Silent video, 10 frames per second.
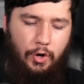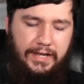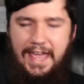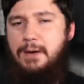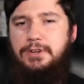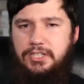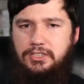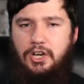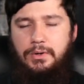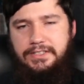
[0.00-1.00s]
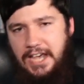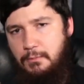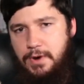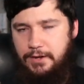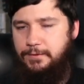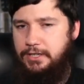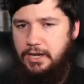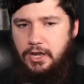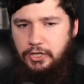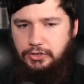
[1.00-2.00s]
can we just go and get rid of it
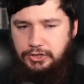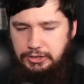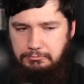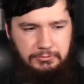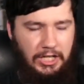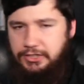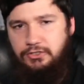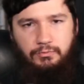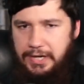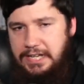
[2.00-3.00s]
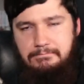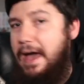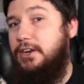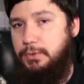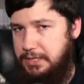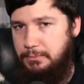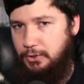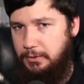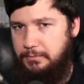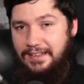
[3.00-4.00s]
because it doesn't really matter anymore?